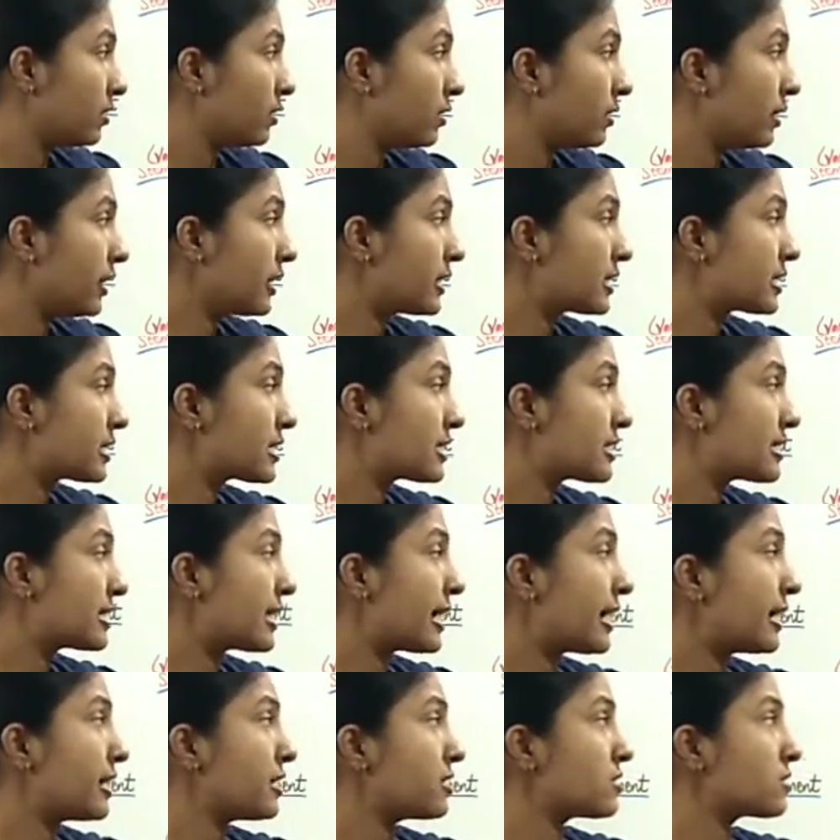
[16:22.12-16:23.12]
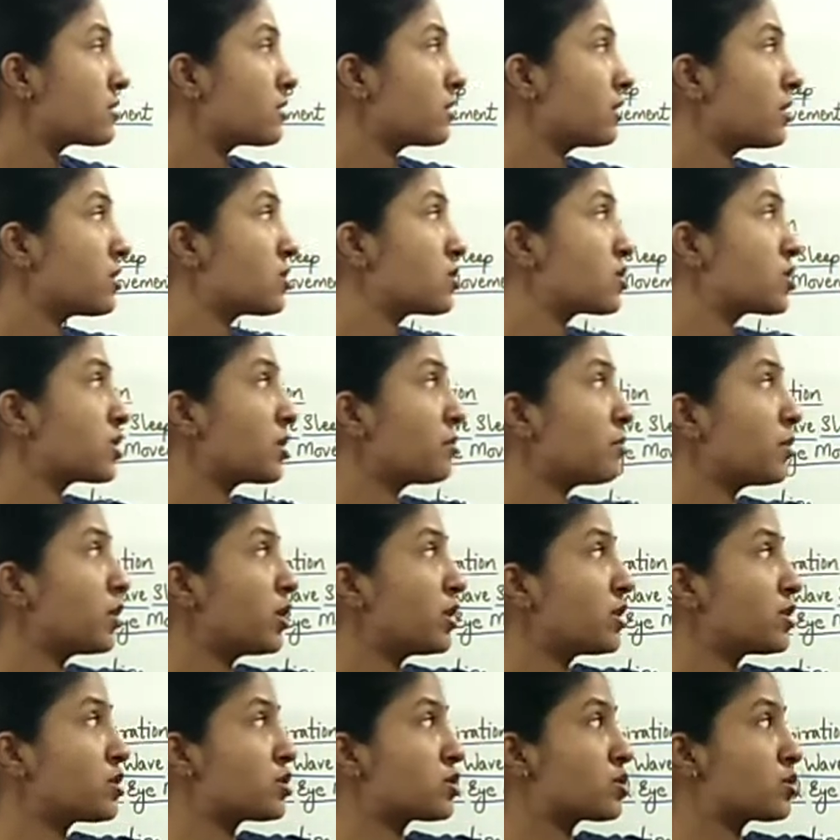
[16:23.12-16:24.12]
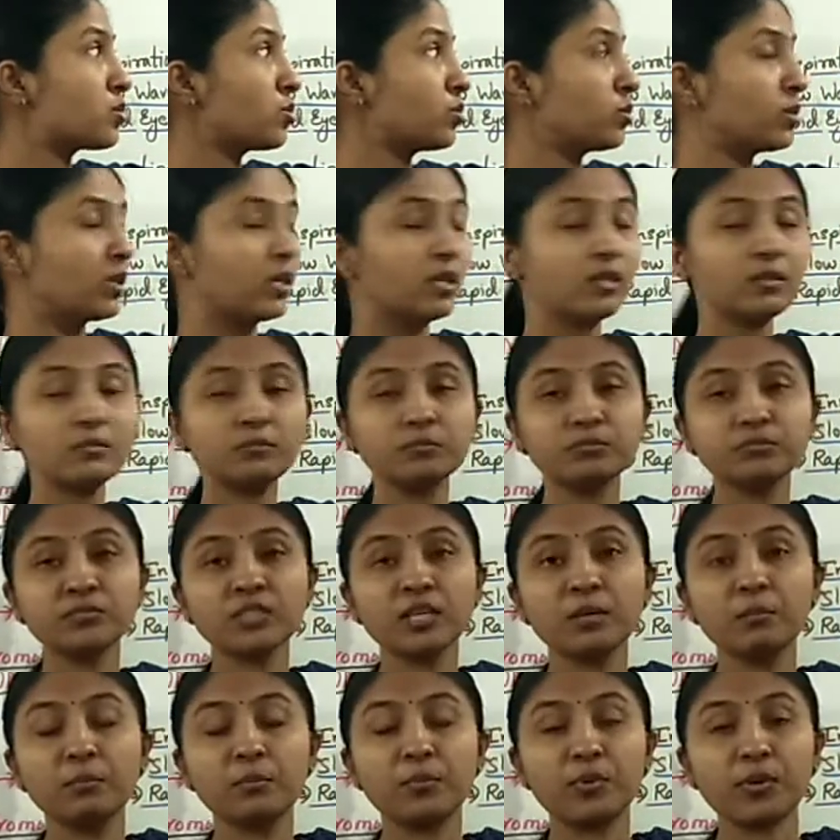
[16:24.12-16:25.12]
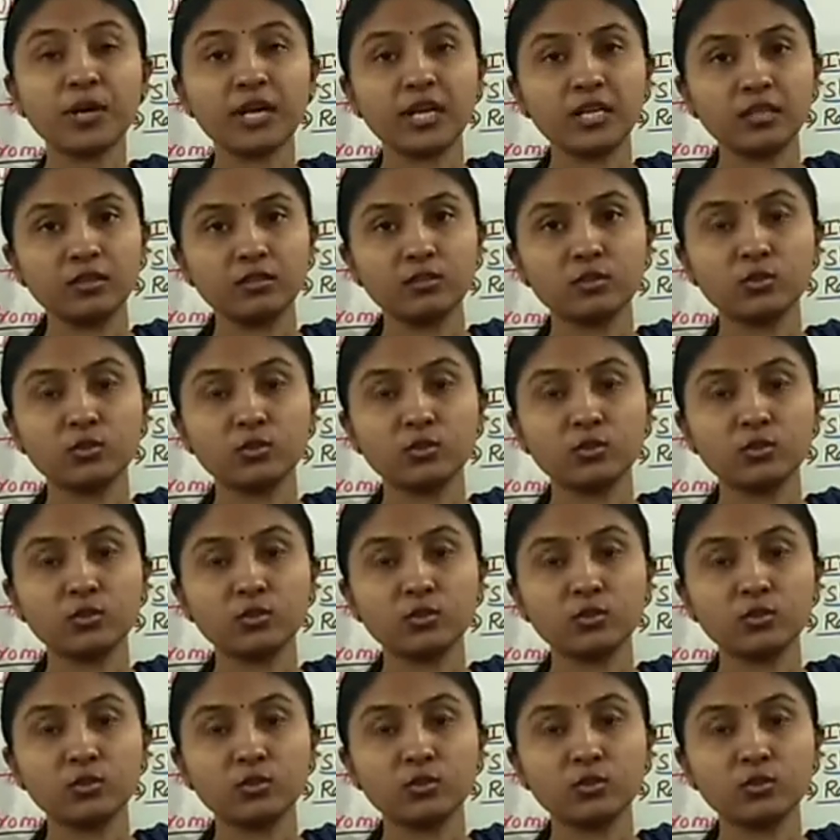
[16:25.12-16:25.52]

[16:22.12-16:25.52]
it sends the stimulus to the brain,